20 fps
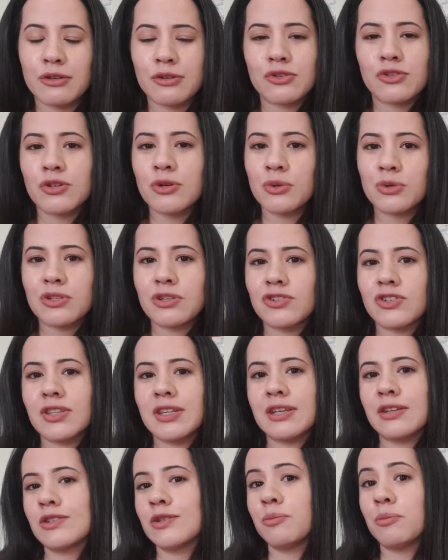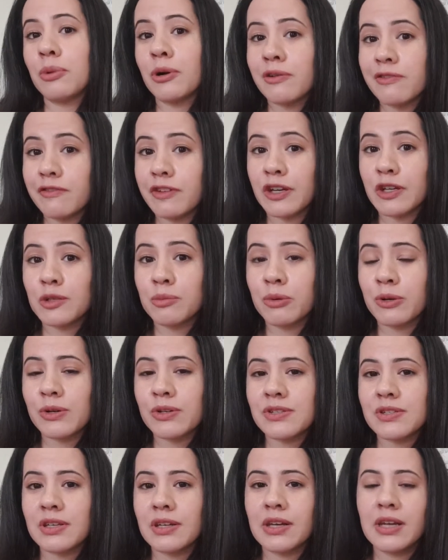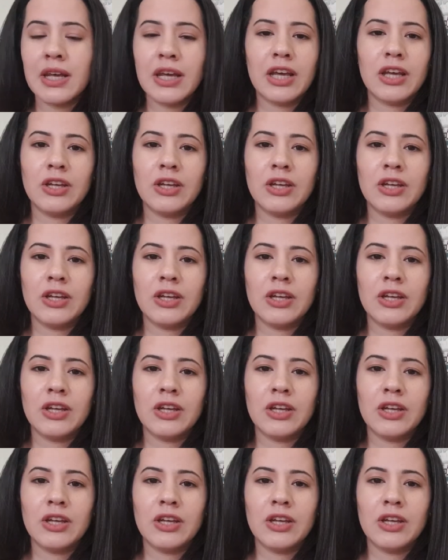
There's no such thing as a perfect person.